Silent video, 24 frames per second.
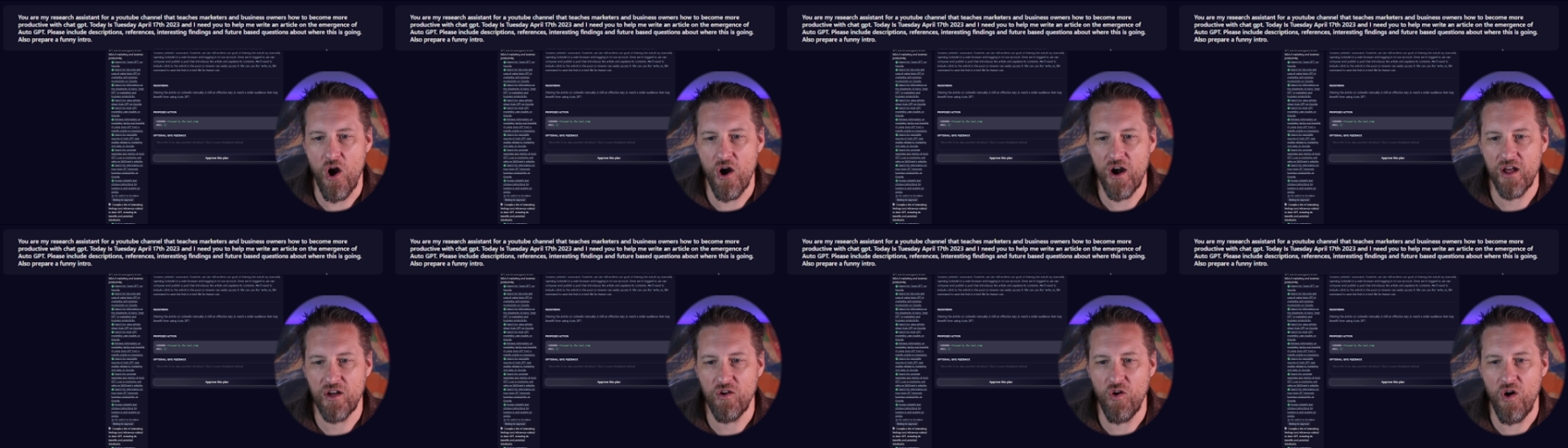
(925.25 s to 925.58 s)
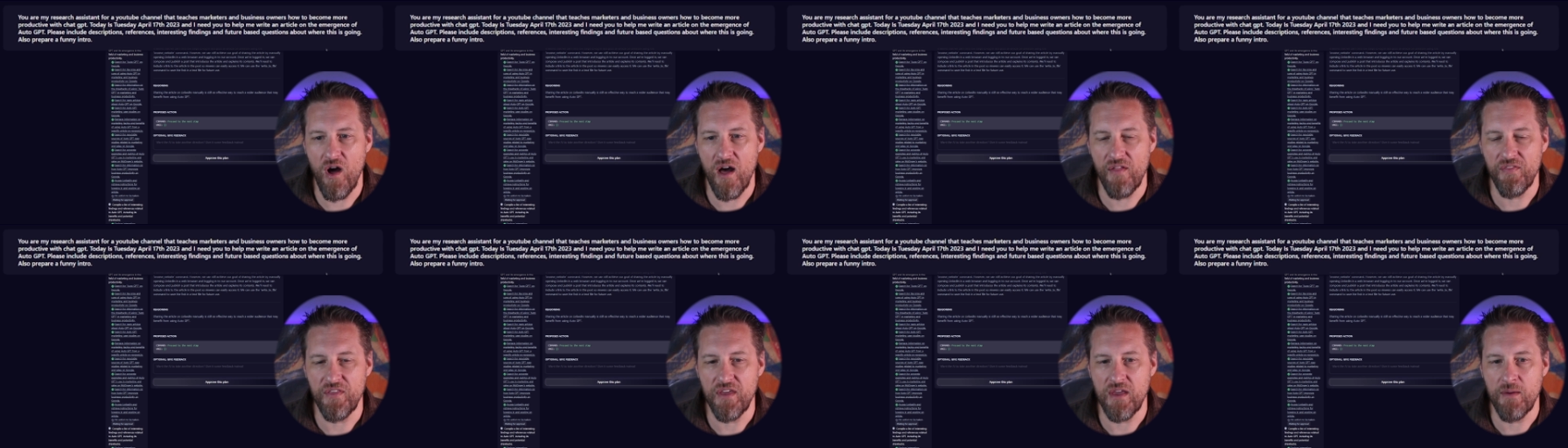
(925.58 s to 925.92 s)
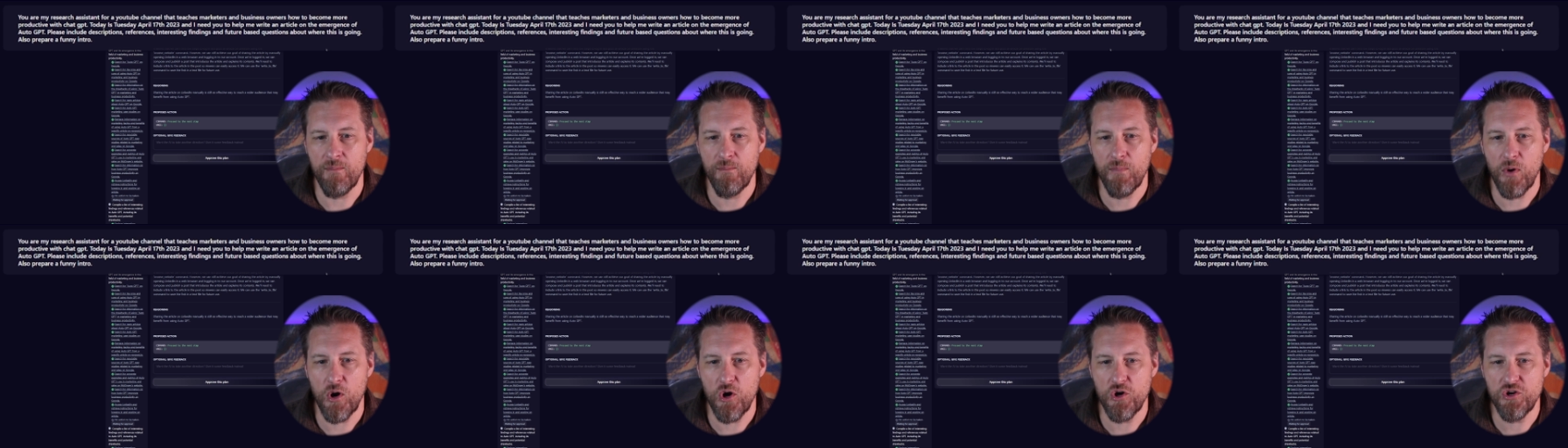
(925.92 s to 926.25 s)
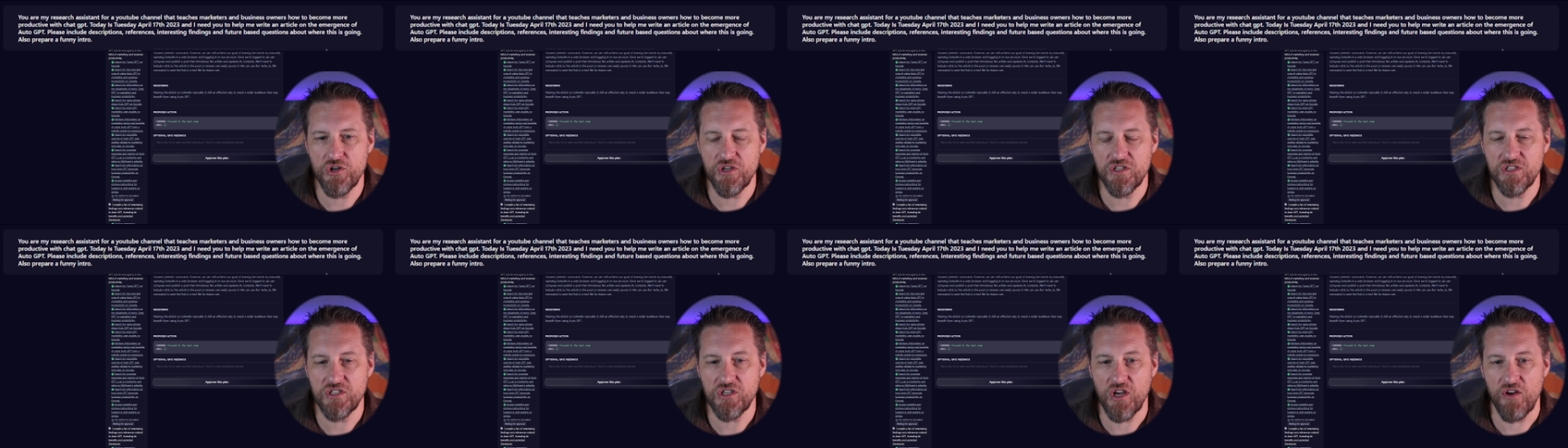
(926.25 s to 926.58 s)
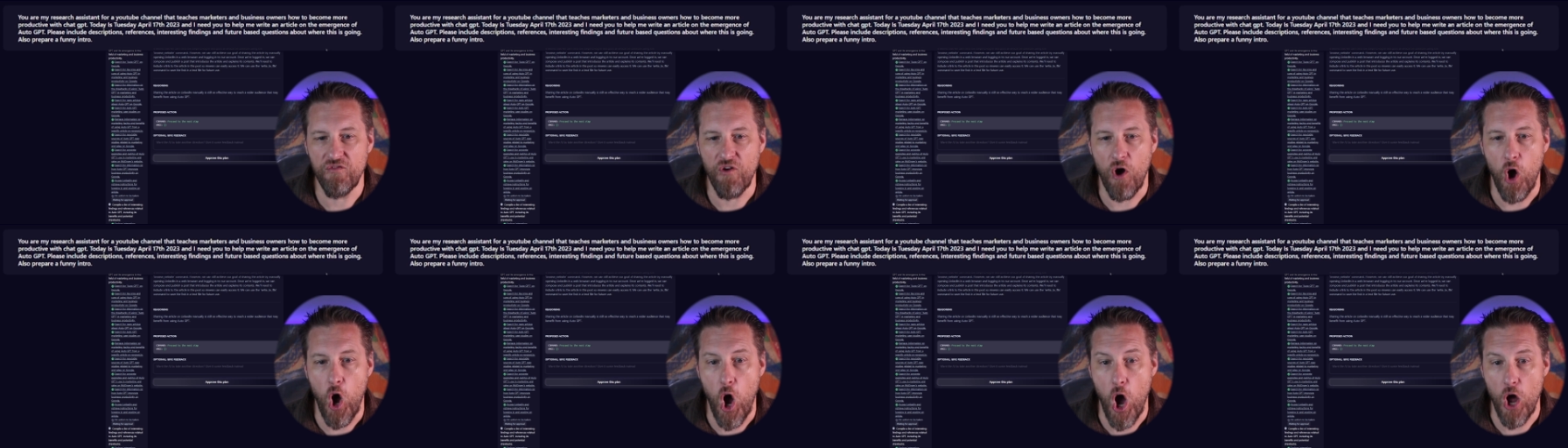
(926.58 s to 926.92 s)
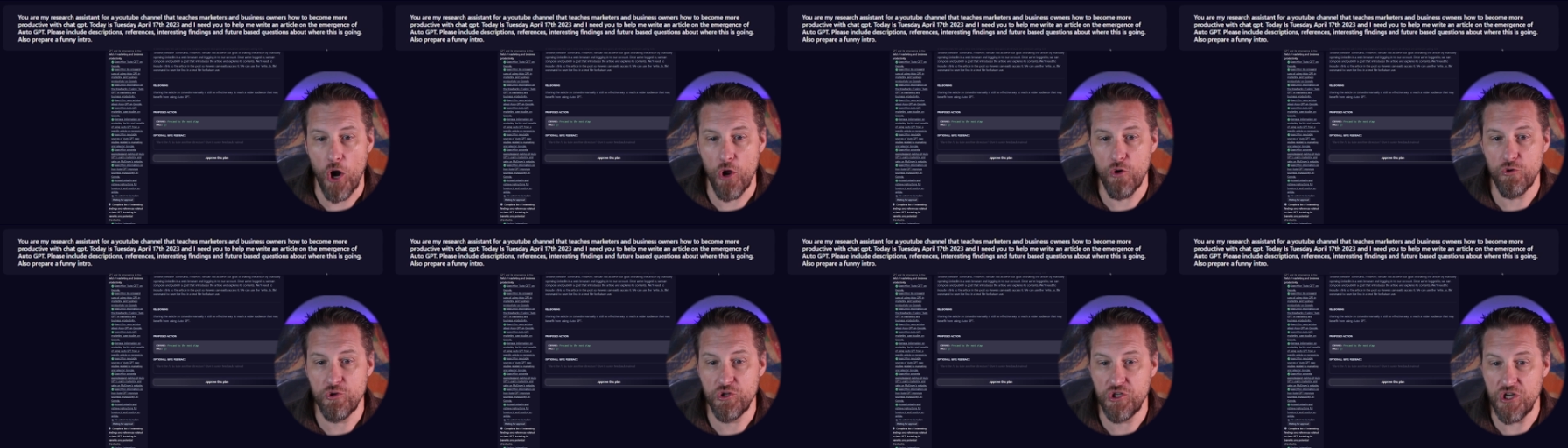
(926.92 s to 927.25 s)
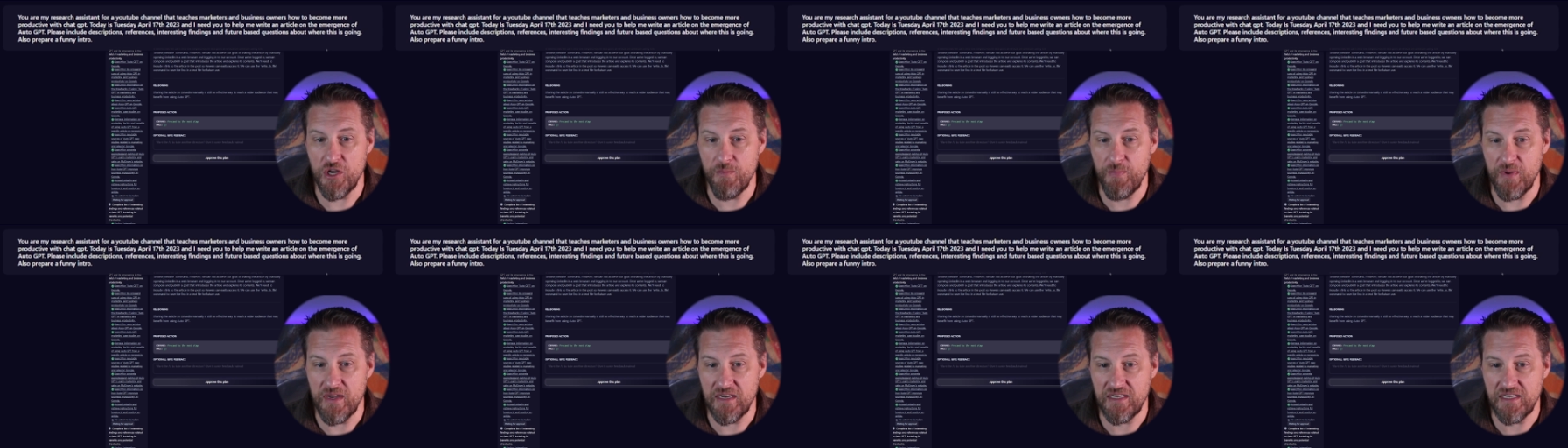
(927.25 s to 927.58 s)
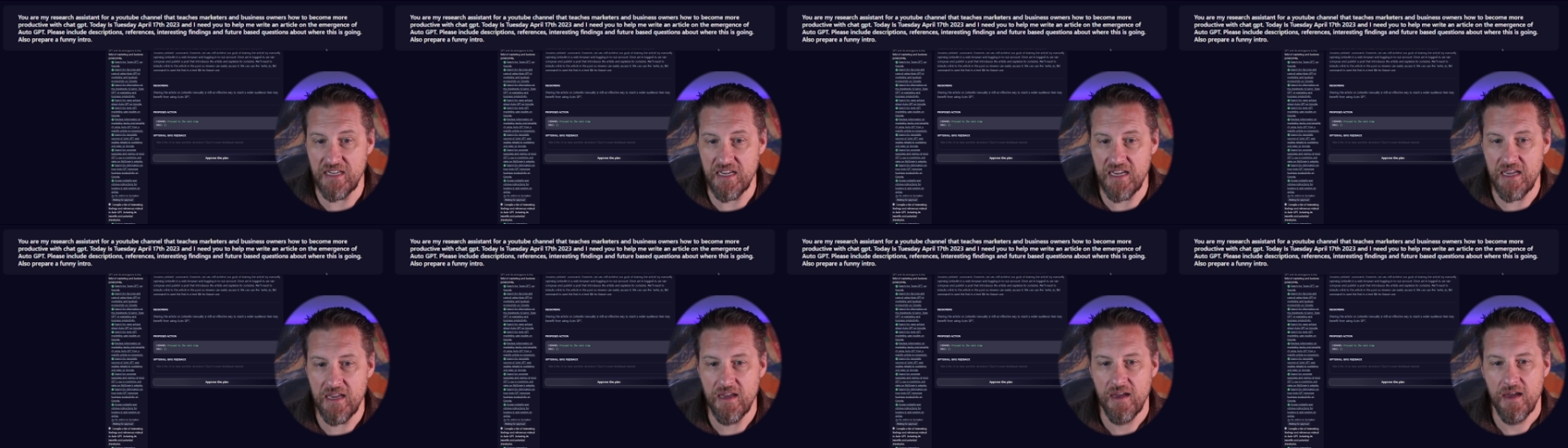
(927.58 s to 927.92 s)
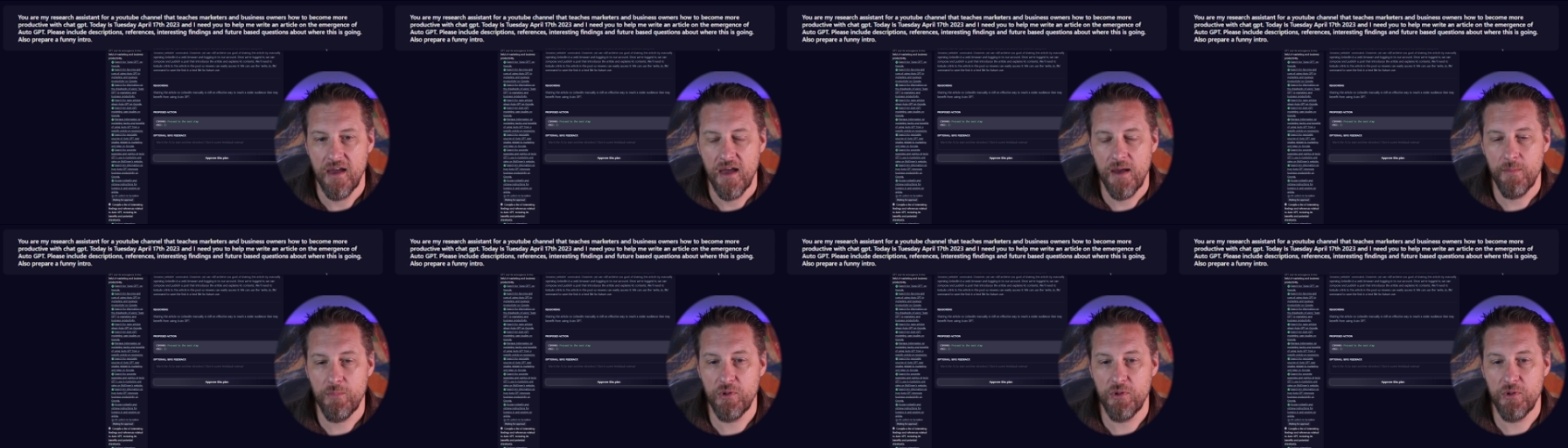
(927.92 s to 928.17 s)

article on the emergence of AutoGPT.